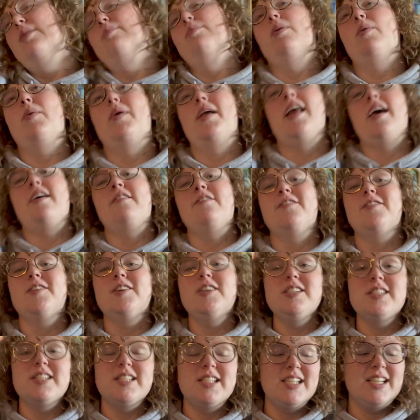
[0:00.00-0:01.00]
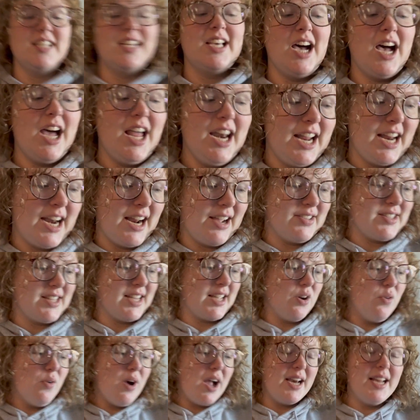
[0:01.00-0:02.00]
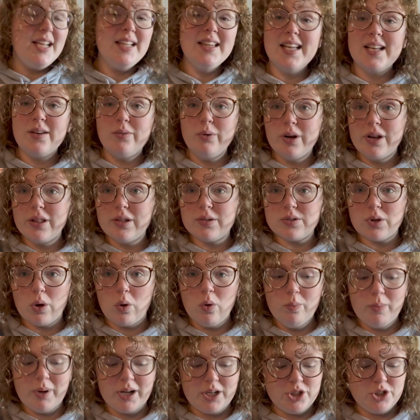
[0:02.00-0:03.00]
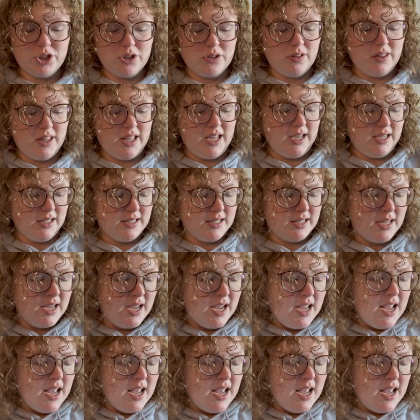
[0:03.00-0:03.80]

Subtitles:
But when I first got it, I was like, oh, I need like one of those hole puncher things.